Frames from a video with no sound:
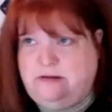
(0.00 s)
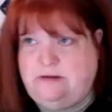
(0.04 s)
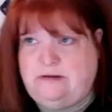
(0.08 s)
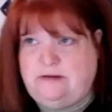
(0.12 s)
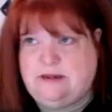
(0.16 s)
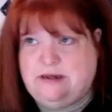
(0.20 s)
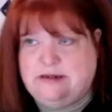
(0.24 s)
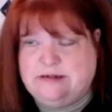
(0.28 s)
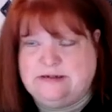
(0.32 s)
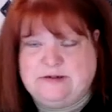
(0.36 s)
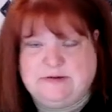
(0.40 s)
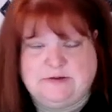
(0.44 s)

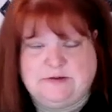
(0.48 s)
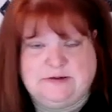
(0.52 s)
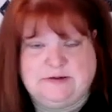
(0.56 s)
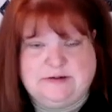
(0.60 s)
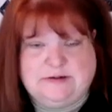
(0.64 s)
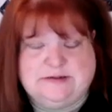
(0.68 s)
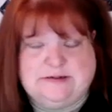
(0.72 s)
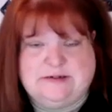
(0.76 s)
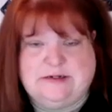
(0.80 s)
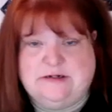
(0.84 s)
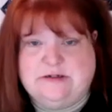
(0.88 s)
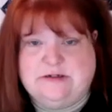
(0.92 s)
the IT
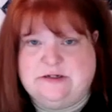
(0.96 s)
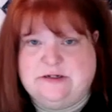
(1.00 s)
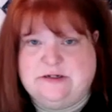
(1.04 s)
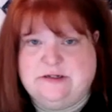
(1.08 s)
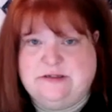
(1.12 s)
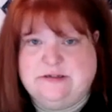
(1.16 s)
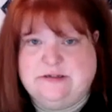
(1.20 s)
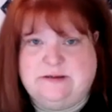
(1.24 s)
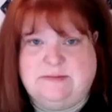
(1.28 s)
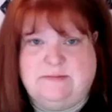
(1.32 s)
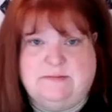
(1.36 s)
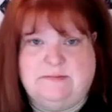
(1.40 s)

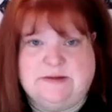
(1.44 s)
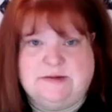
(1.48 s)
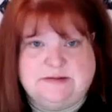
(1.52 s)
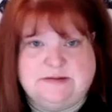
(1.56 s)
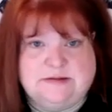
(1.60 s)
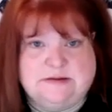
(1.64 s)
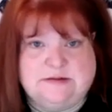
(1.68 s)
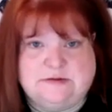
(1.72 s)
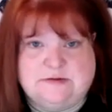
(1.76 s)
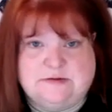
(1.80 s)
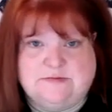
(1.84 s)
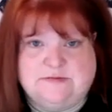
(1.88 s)
organizations and
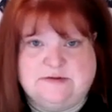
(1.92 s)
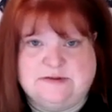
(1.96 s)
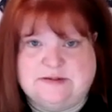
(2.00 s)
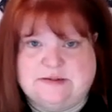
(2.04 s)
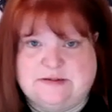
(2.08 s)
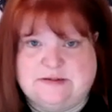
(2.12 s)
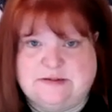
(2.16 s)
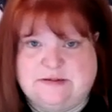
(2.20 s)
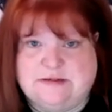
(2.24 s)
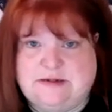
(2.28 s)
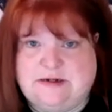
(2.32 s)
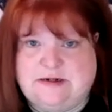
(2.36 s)
business
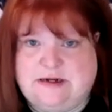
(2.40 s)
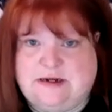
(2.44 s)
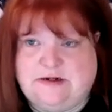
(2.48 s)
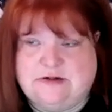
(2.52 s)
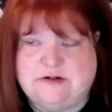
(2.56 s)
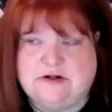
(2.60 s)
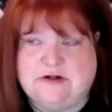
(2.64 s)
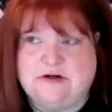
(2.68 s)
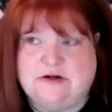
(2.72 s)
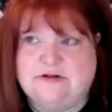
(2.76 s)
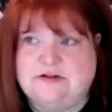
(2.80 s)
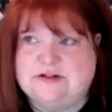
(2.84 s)
services and
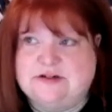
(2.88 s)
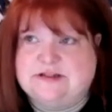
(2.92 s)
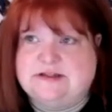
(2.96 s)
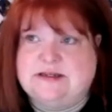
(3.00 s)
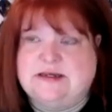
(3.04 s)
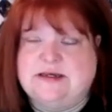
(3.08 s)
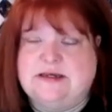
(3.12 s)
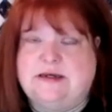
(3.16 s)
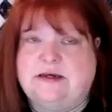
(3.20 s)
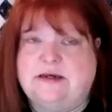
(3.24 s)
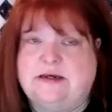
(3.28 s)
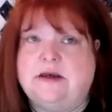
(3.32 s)
HR, just
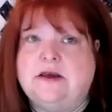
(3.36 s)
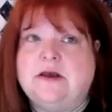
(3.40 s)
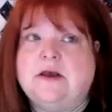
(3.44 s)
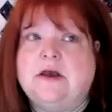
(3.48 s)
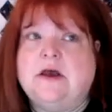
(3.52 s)
like